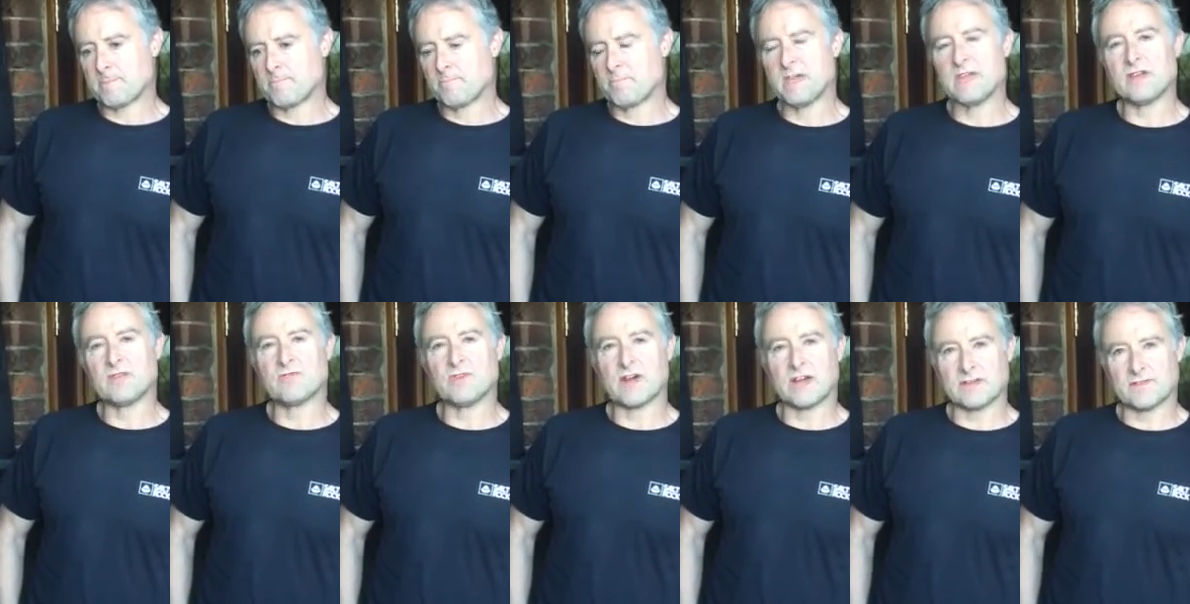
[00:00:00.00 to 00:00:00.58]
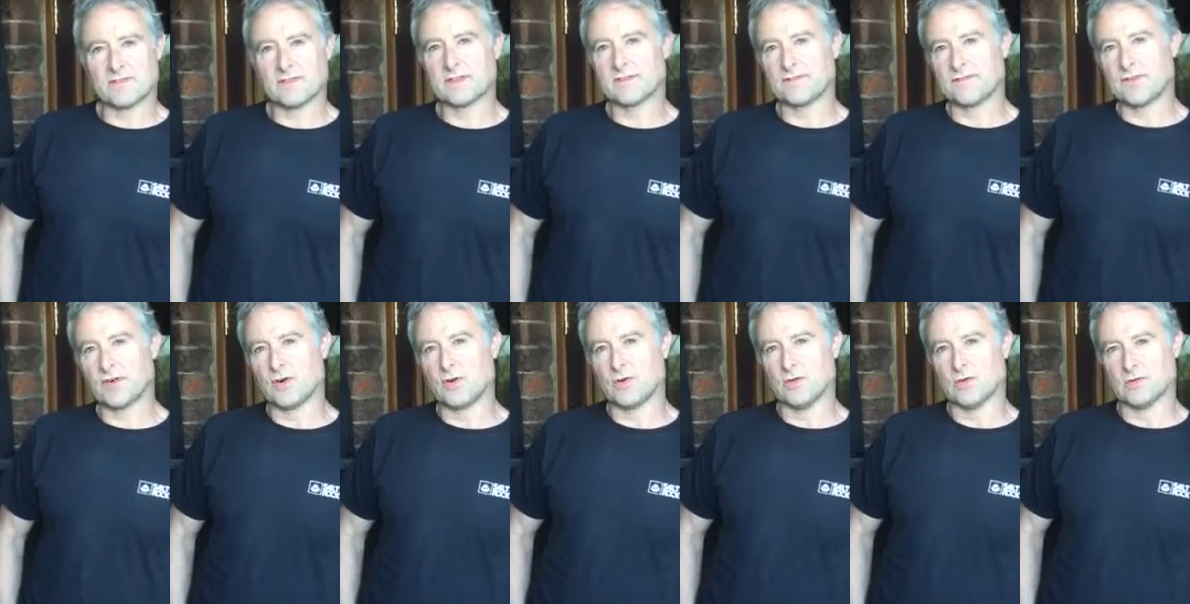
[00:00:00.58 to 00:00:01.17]
being ready for the
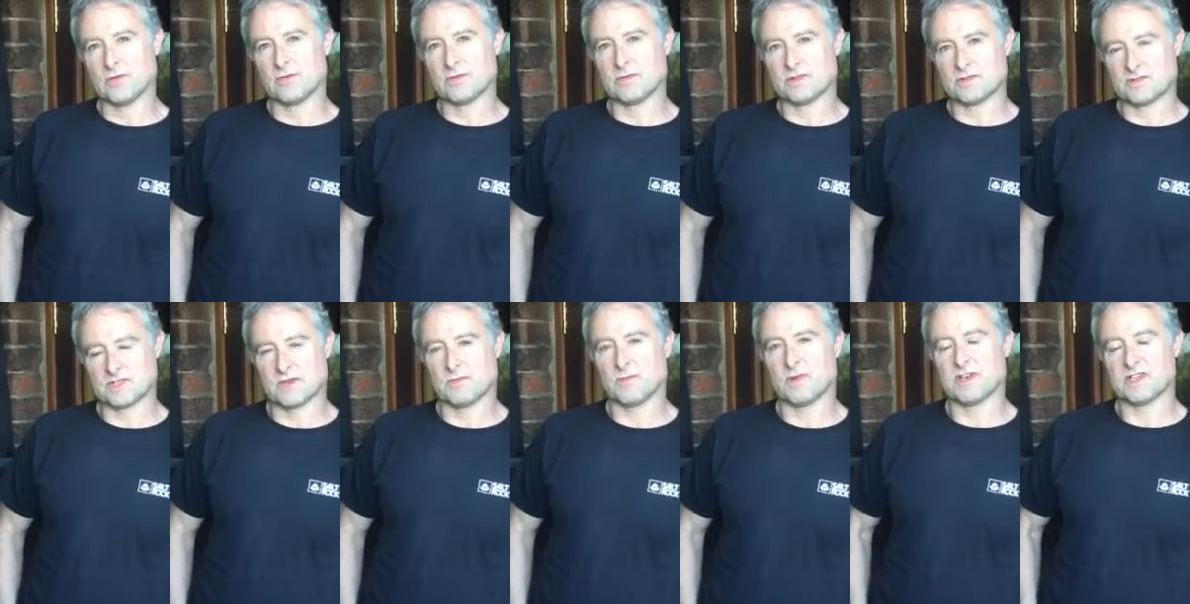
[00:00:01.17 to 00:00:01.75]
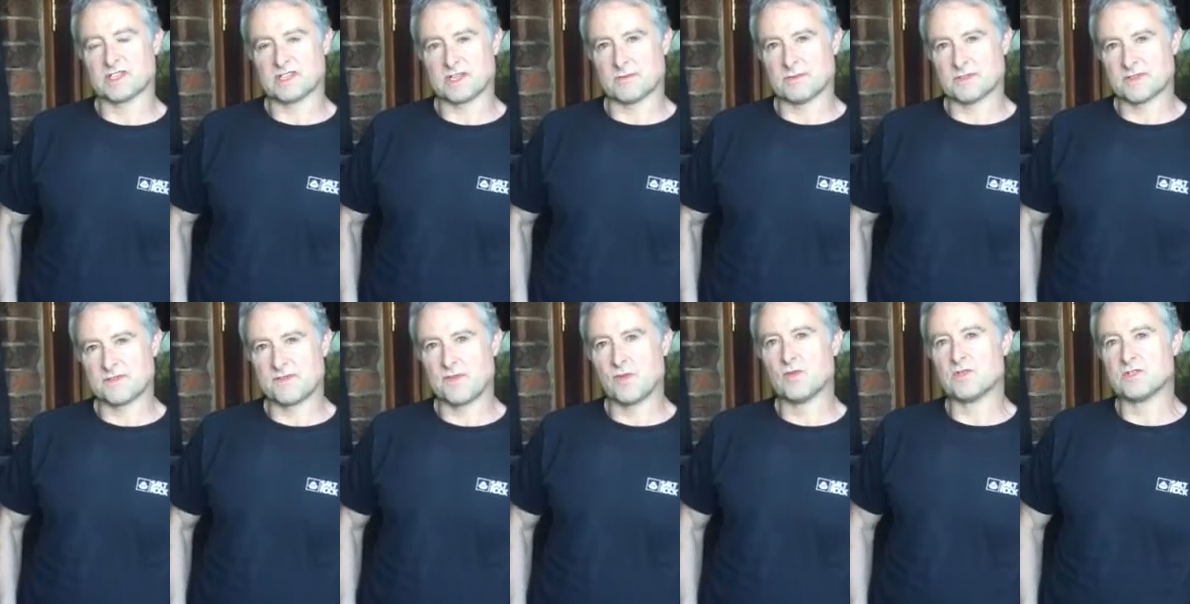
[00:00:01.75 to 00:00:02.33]
fall. When
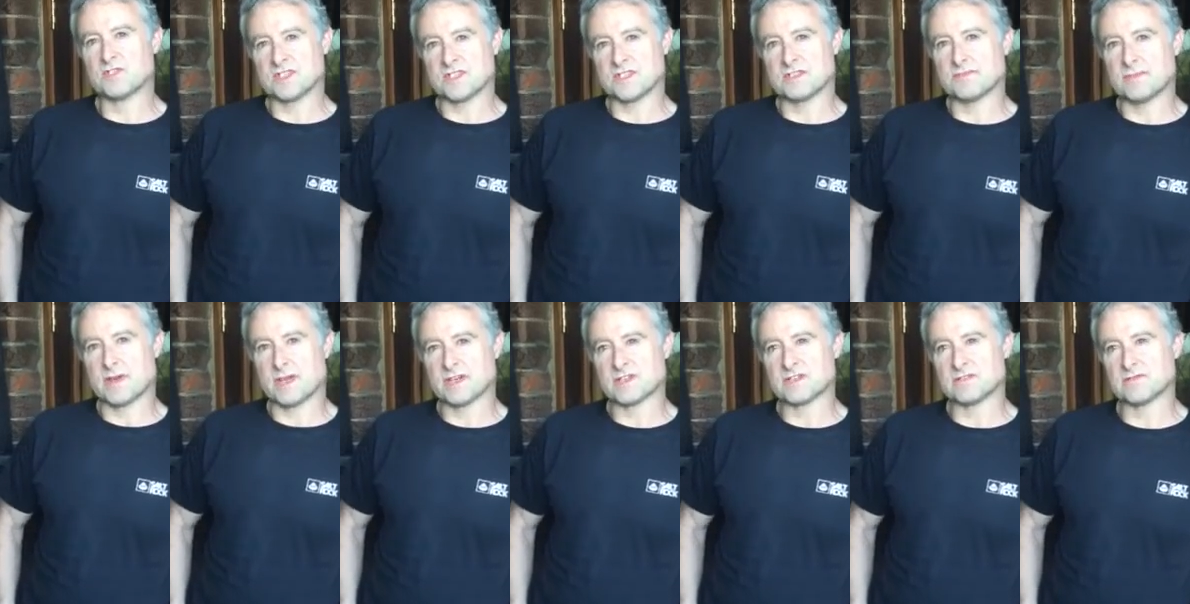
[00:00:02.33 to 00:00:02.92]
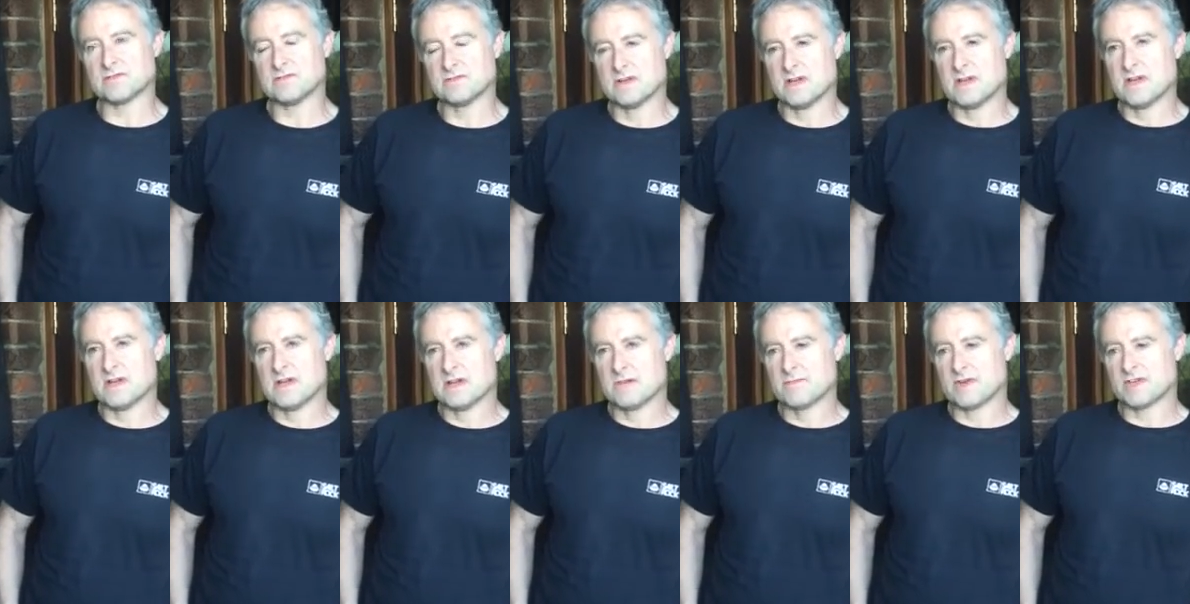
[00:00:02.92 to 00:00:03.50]
someone falls into mental
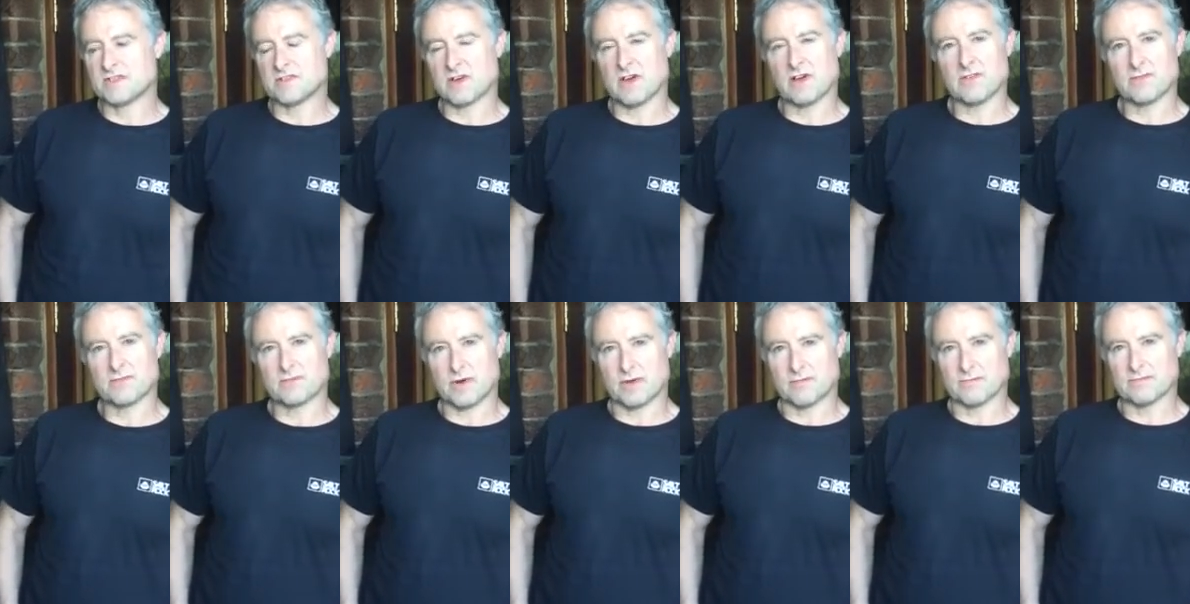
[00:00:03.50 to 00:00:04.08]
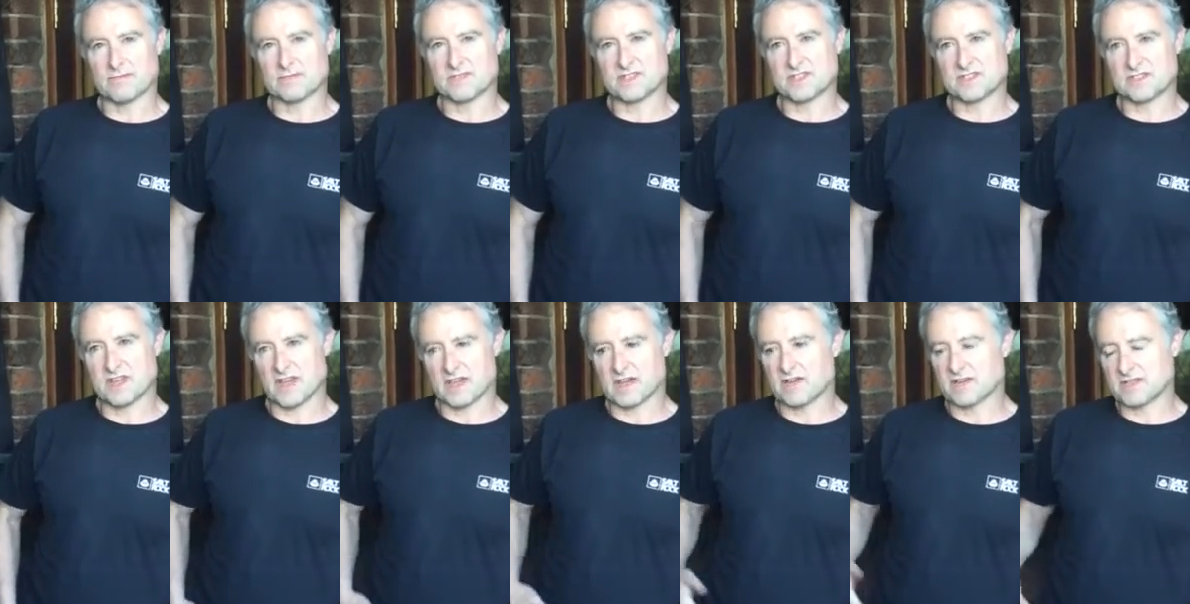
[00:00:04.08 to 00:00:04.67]
health problems,
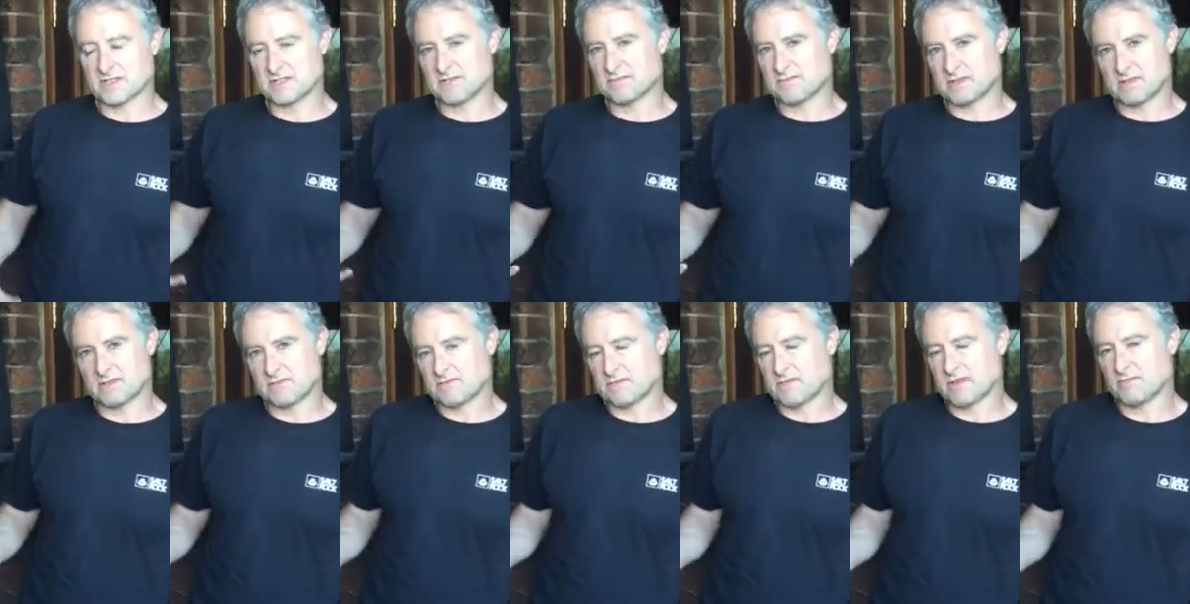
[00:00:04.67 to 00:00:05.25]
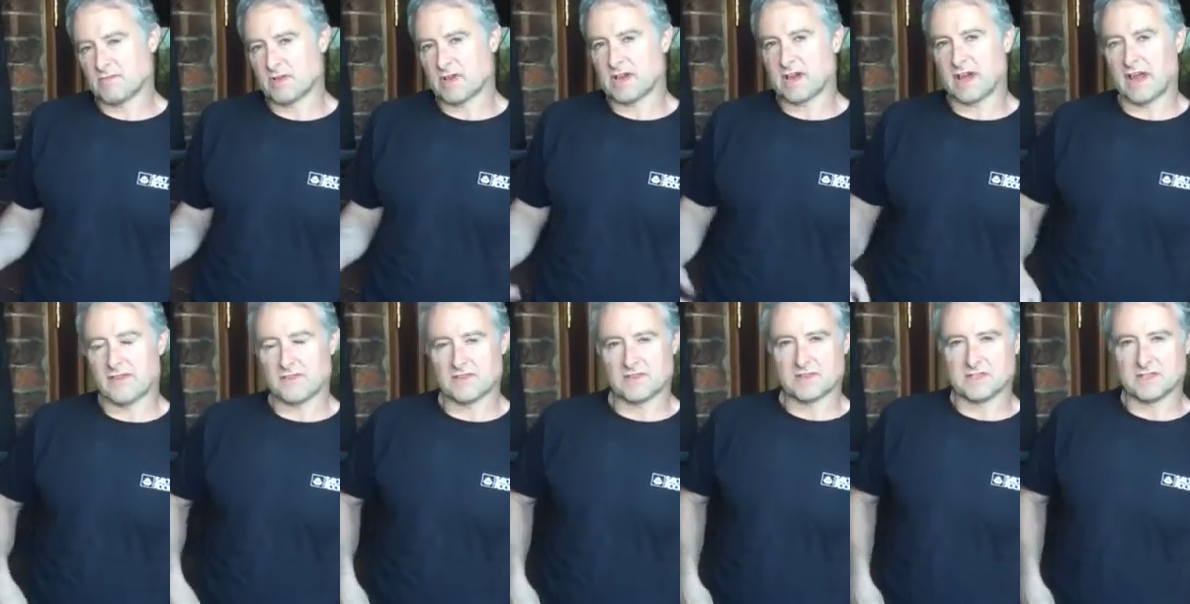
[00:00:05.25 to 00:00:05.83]
they're going to
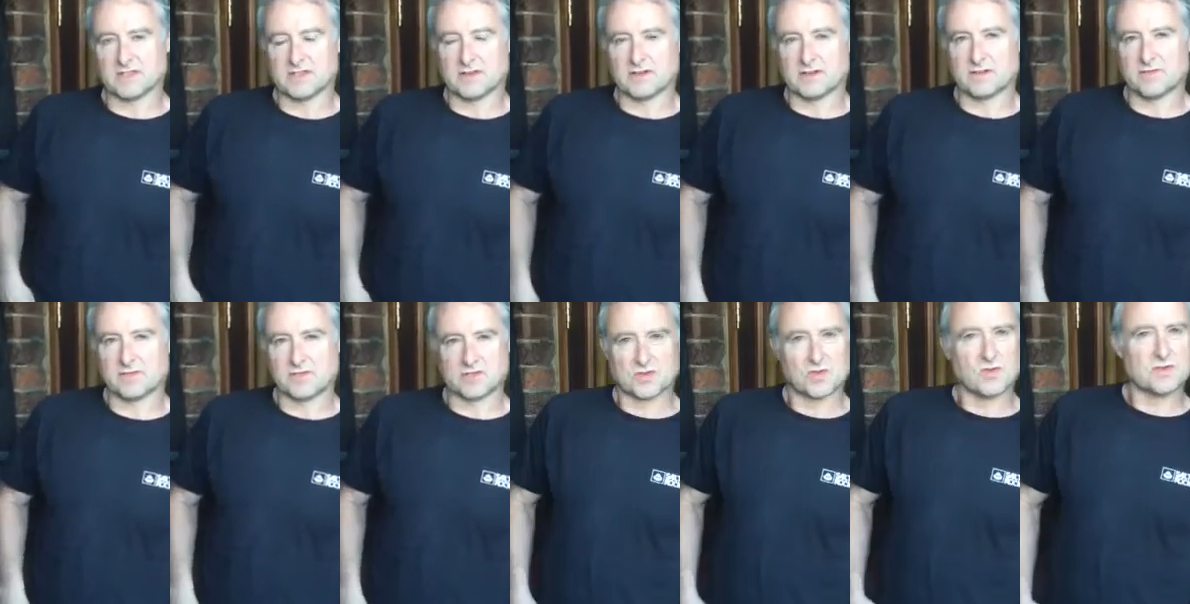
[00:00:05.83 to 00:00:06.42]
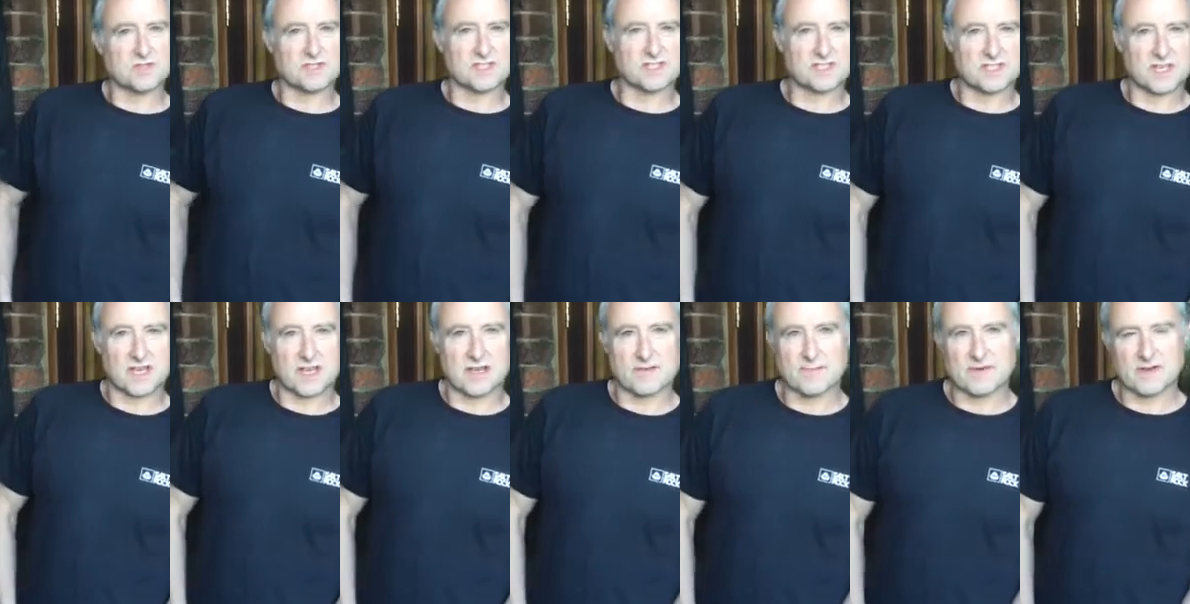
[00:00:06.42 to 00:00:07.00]
have the resources there.